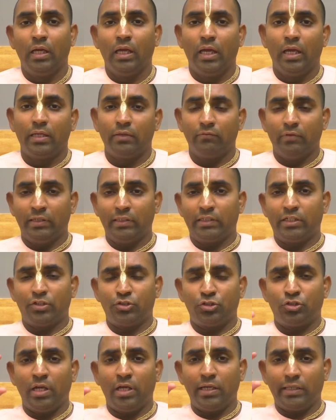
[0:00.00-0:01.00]
When
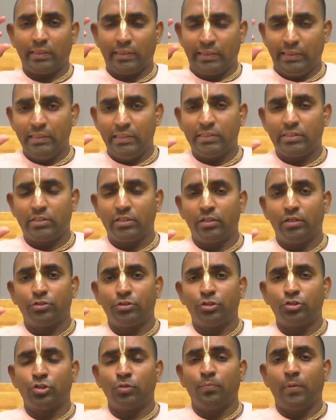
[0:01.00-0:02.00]
Krishna kills
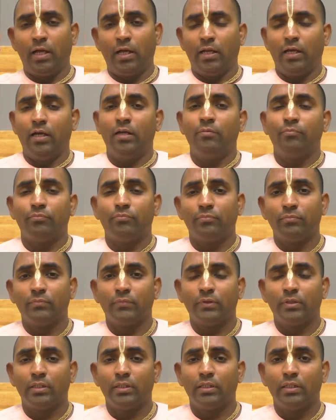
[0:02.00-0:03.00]
Shishupala,
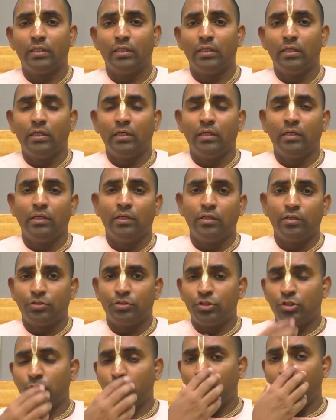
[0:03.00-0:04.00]

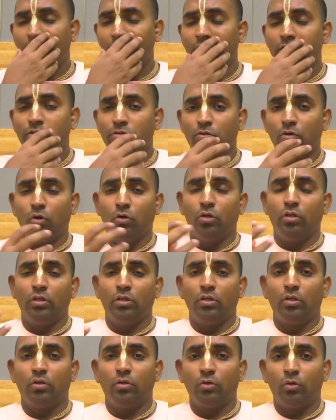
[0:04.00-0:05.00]
Shishupala's soul
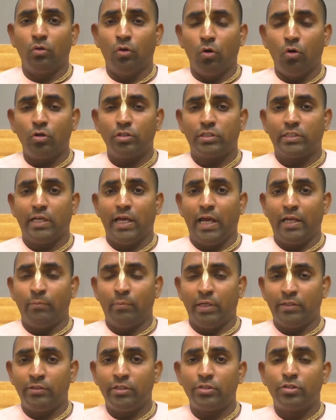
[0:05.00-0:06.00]
goes and
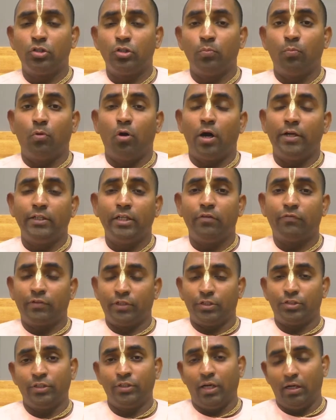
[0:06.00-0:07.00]
merges into the body of
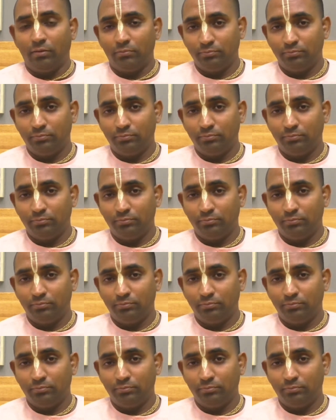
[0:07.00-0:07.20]
Krishna.